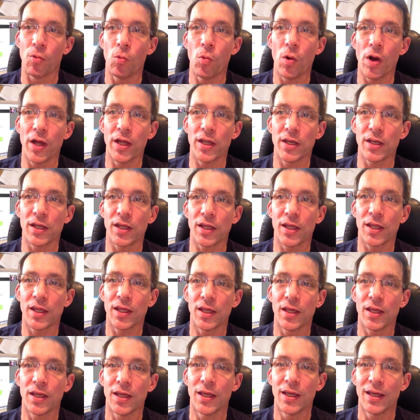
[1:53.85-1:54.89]
One
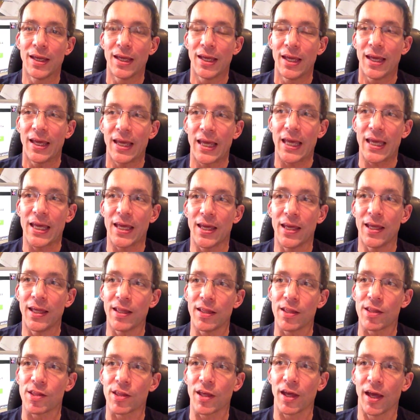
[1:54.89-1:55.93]

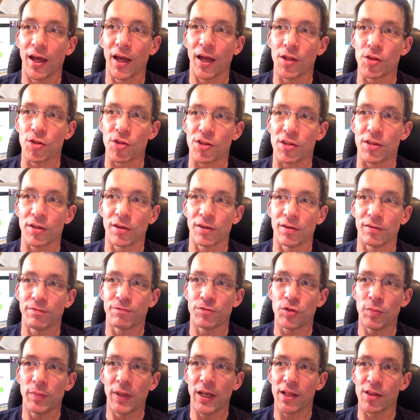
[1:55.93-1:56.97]
is uh, just a
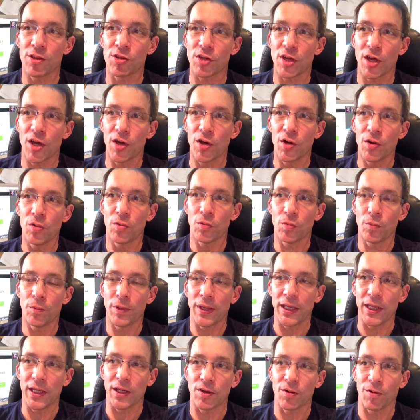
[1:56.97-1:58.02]
few minutes ago,
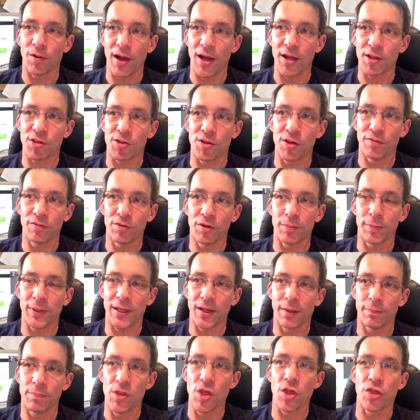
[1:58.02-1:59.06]
we crossed over to
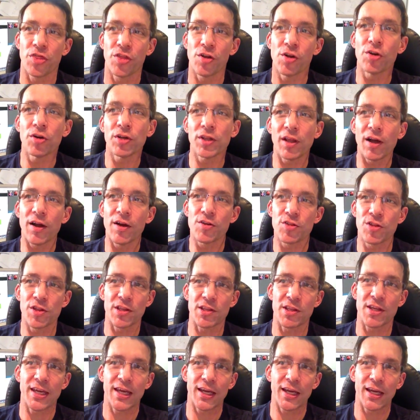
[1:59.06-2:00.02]
become the third largest